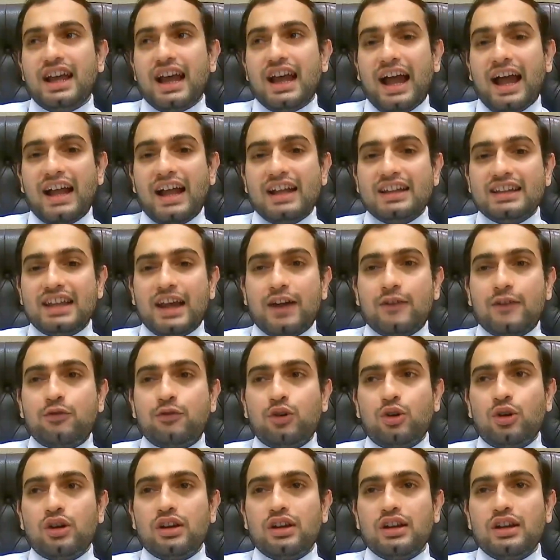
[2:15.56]
And
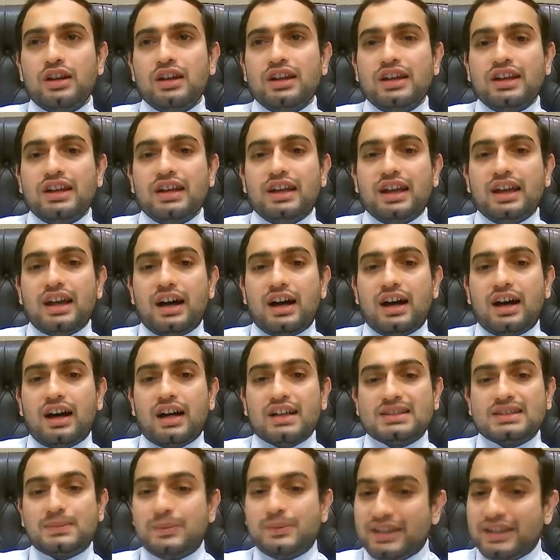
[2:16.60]
therefore,
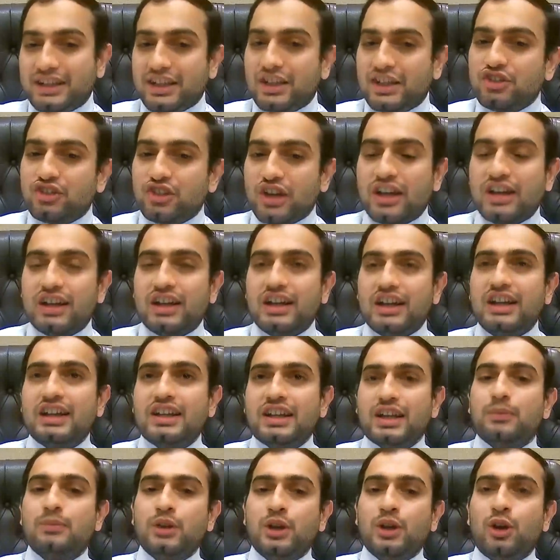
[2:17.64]
speaking generally,
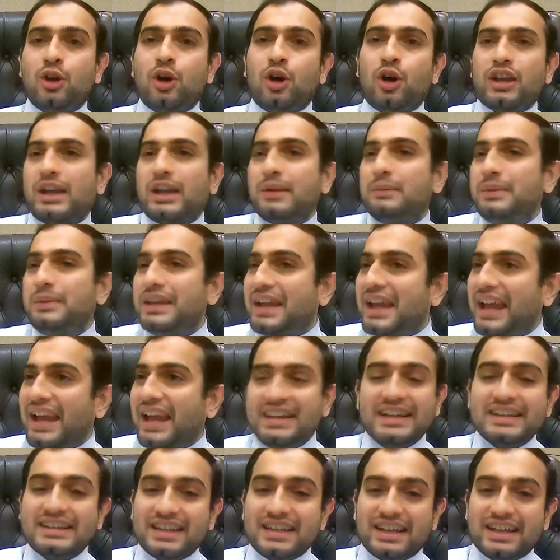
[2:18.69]
criminal law can be
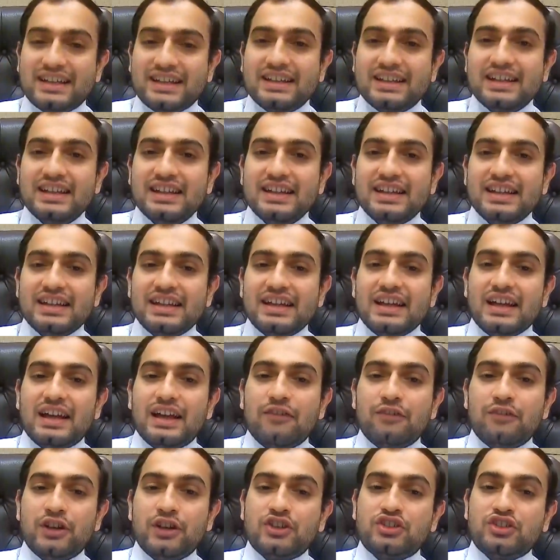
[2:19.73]
anything
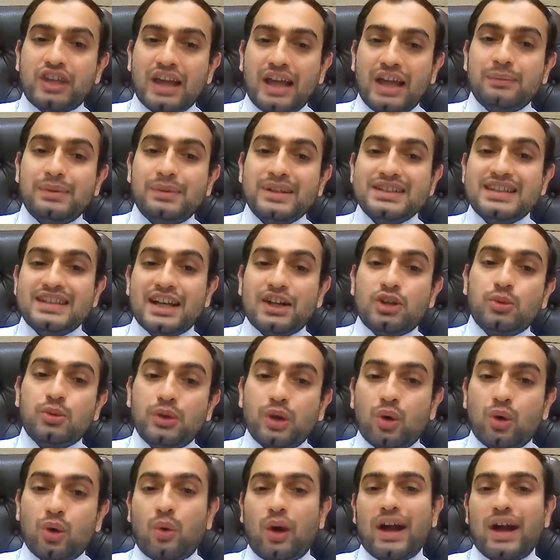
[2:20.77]
which can be said to be
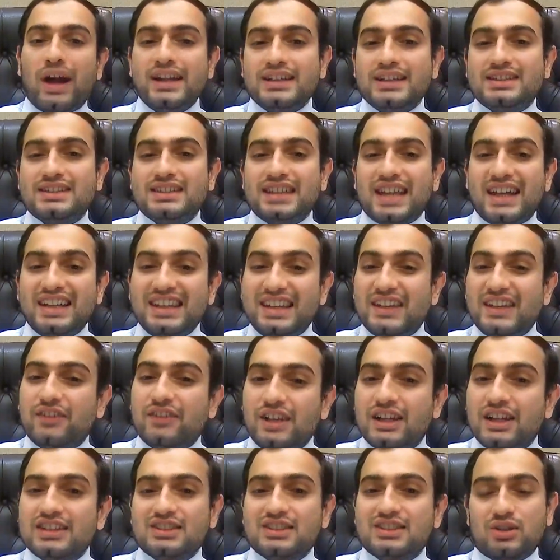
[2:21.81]
a vice and
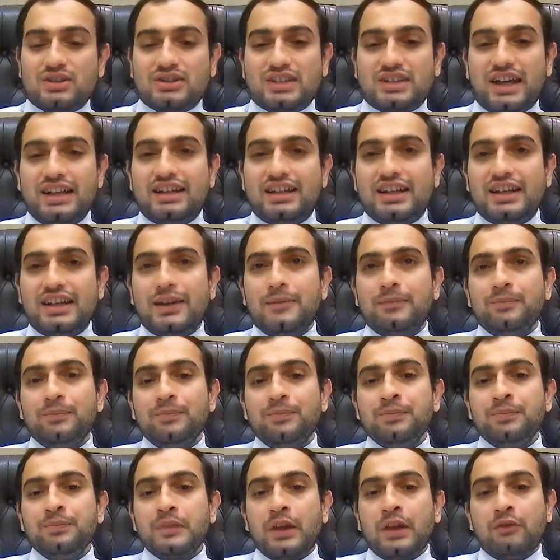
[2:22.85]
evil in society,
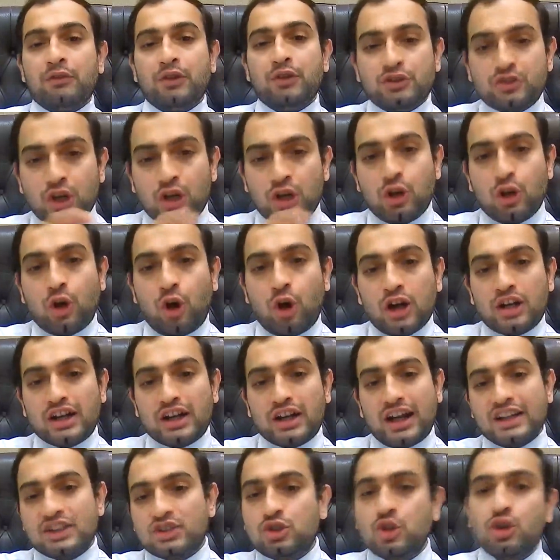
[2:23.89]
which the law
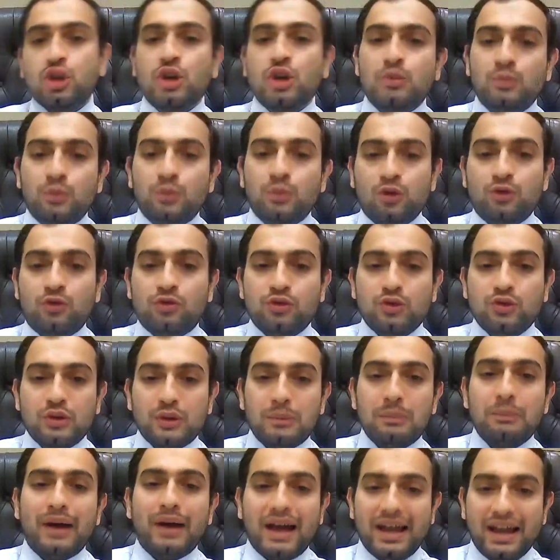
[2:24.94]
tries to remove
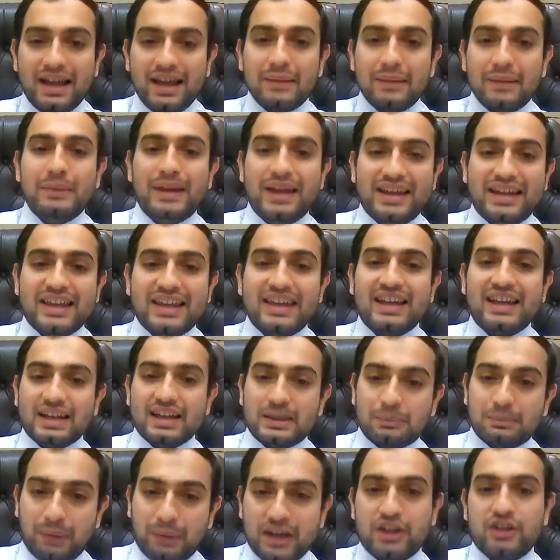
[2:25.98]
by making
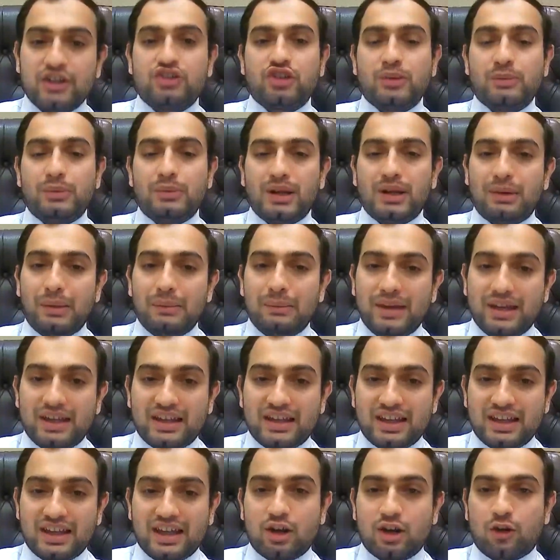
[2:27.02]
it punishable, by
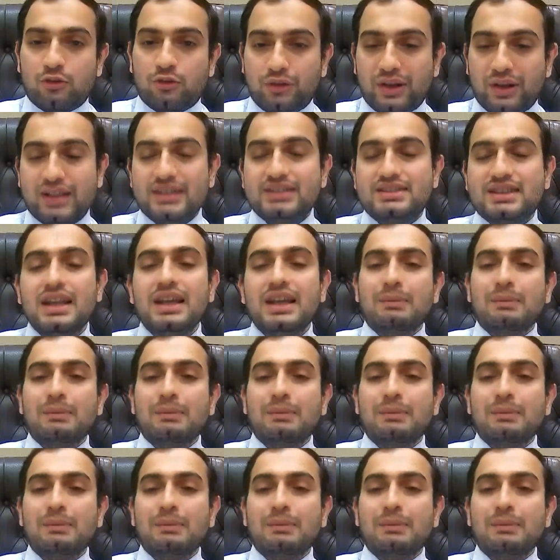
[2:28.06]
making an offense.